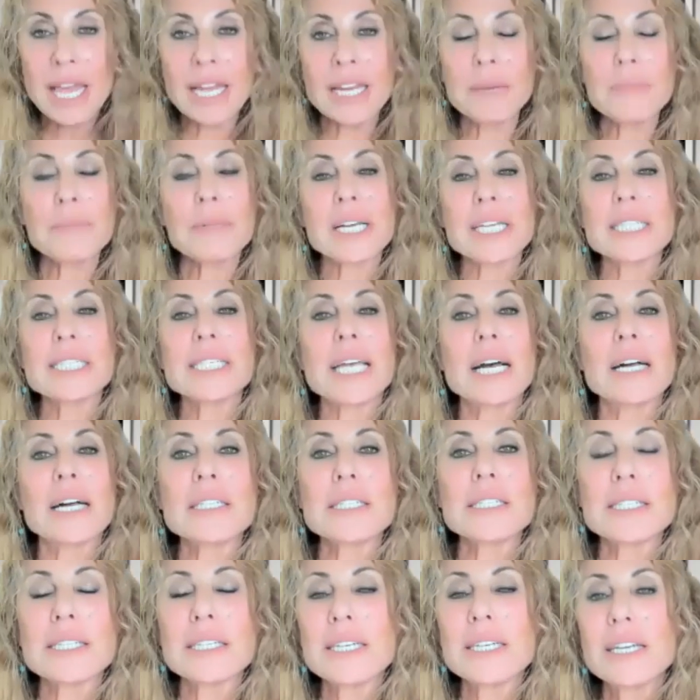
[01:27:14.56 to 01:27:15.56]
any place
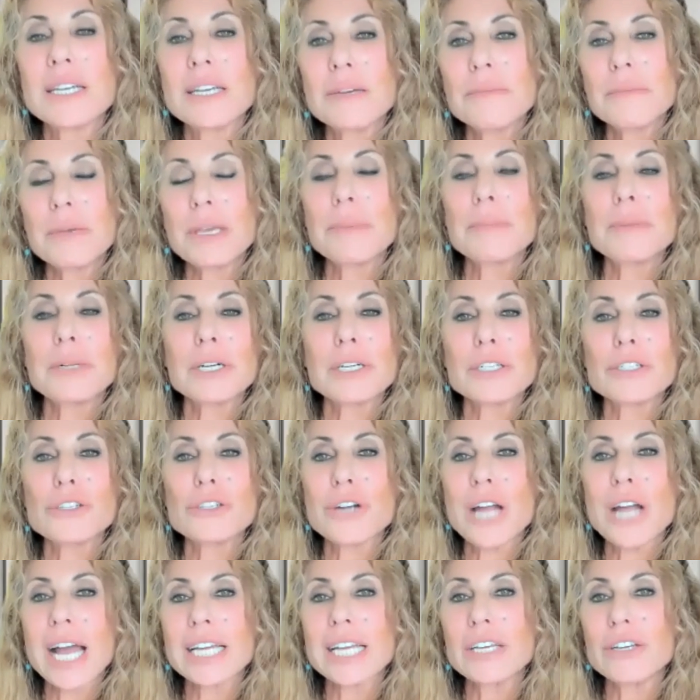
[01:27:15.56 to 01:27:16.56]
else people can
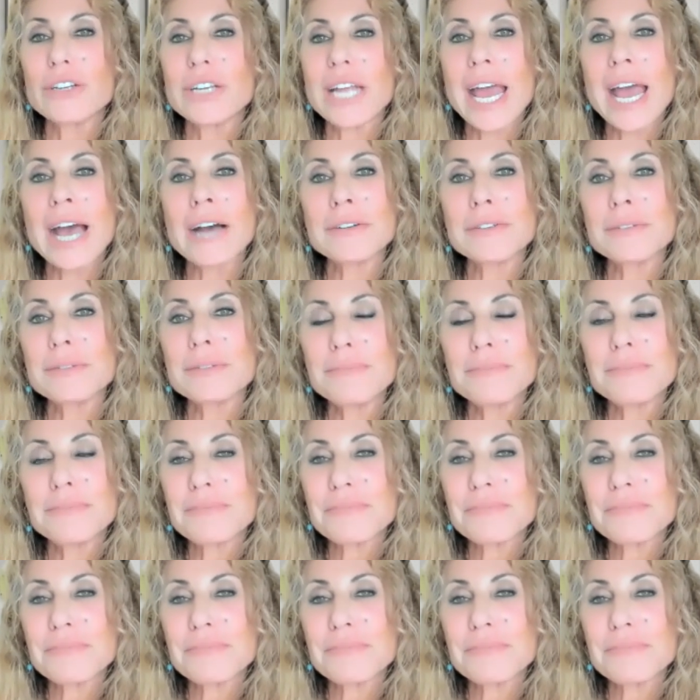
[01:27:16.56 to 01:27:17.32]
track you down